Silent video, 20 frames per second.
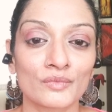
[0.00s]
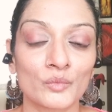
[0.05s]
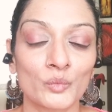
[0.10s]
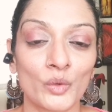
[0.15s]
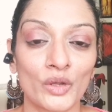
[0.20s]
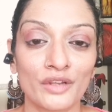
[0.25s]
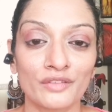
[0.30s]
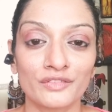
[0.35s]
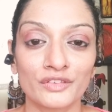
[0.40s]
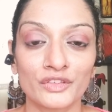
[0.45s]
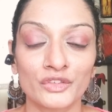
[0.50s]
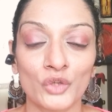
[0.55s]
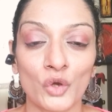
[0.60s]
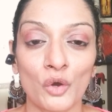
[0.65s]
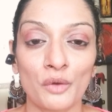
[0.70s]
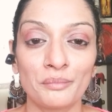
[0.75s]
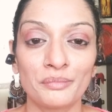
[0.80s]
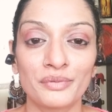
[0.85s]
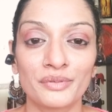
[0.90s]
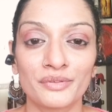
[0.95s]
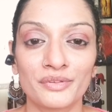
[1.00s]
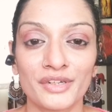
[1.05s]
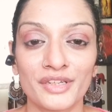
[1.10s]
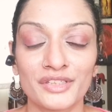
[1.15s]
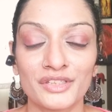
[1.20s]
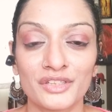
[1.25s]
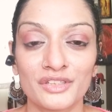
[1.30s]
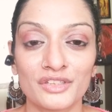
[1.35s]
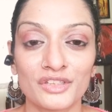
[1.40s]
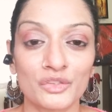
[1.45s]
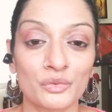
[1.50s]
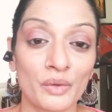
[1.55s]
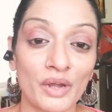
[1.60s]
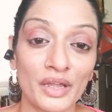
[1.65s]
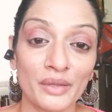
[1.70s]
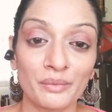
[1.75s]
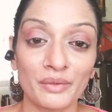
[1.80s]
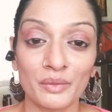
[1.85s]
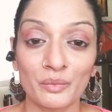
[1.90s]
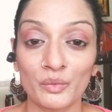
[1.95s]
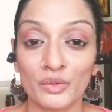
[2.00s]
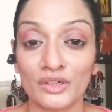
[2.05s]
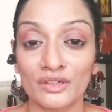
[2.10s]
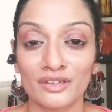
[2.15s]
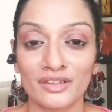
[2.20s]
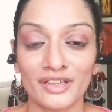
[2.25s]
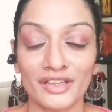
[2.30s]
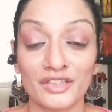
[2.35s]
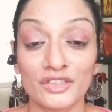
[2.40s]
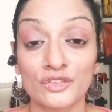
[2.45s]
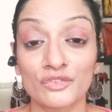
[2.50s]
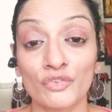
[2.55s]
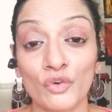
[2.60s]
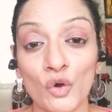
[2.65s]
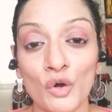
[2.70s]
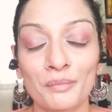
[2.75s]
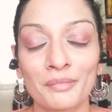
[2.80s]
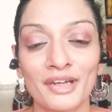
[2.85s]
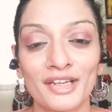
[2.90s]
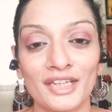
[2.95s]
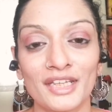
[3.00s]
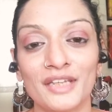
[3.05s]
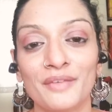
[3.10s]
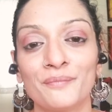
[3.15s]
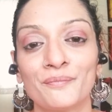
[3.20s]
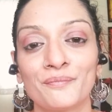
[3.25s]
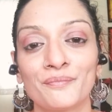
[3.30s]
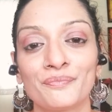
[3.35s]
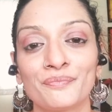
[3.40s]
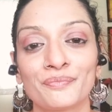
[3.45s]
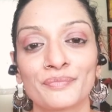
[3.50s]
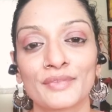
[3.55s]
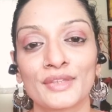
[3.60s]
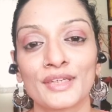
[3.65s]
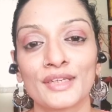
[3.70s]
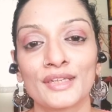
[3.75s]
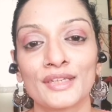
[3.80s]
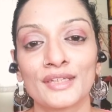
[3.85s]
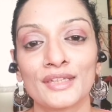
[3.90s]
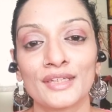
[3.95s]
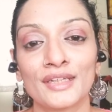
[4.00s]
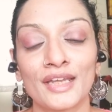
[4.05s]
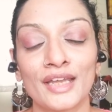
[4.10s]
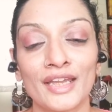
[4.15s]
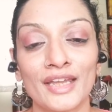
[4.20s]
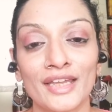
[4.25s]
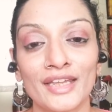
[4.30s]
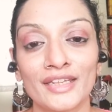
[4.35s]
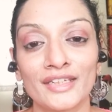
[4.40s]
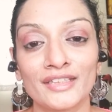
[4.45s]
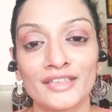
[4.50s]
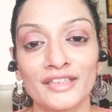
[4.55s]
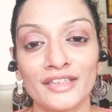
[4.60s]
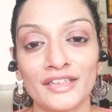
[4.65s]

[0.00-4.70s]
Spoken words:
one of the top reasons why we work is for money. And